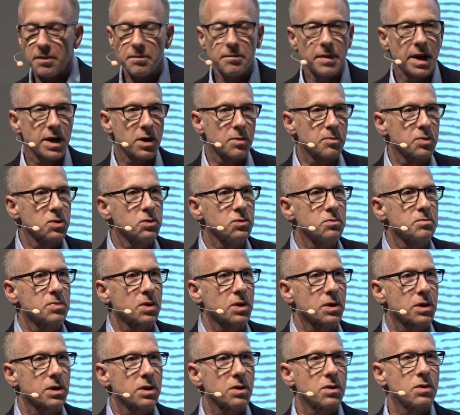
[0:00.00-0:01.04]
Mayor
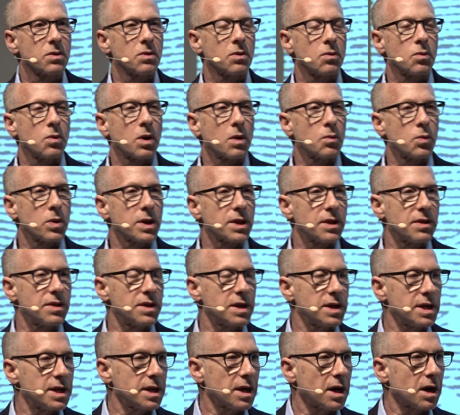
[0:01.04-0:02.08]
Bloomberg, with
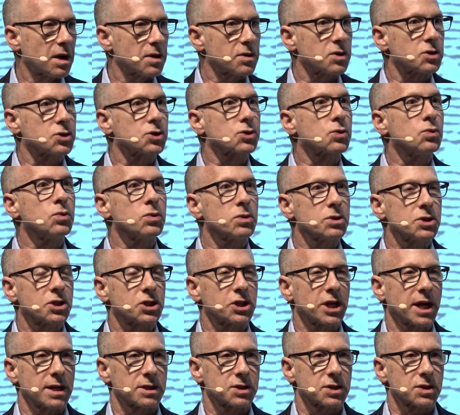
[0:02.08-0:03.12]
the school's
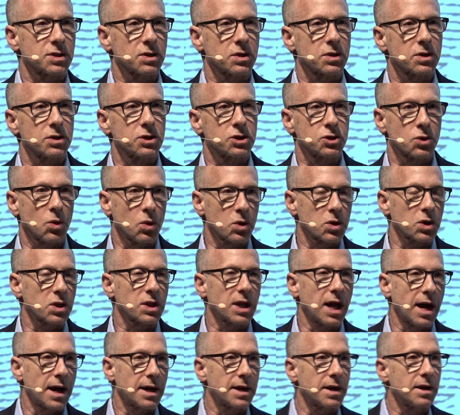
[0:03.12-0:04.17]
chancellor, Joel
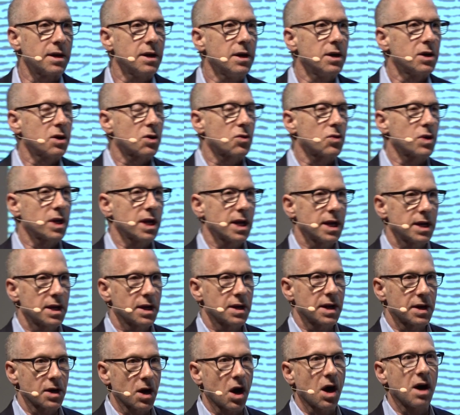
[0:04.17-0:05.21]
Klein,
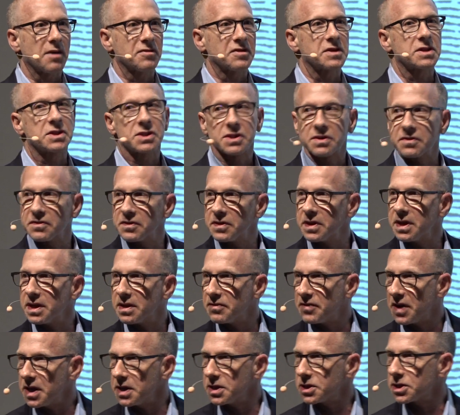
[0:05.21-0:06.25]
created an Office of
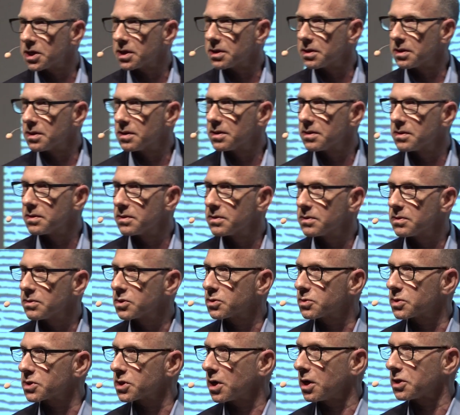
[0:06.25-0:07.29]
Innovation,
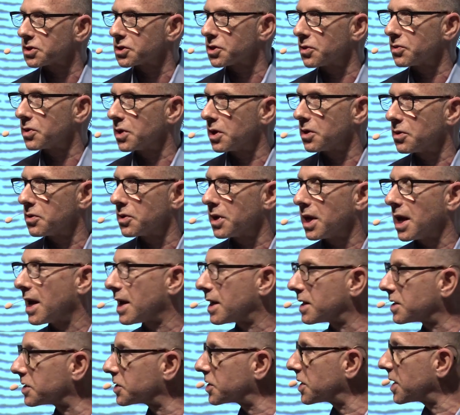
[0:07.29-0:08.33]
which was also known
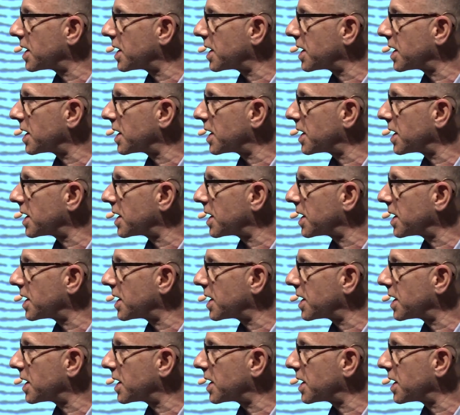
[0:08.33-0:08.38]
as